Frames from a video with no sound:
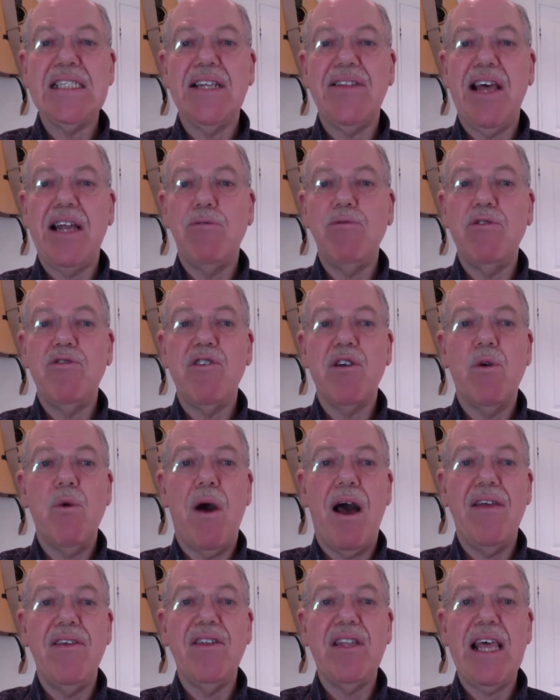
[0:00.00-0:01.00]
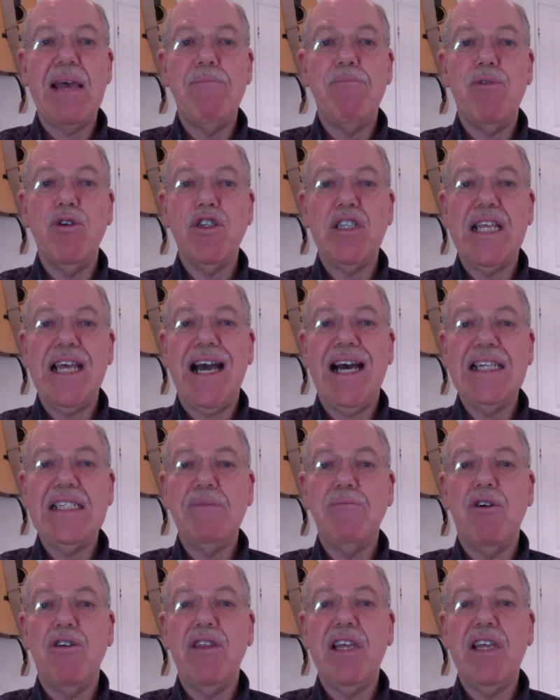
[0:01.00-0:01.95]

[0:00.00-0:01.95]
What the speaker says: And that would require that they put the item on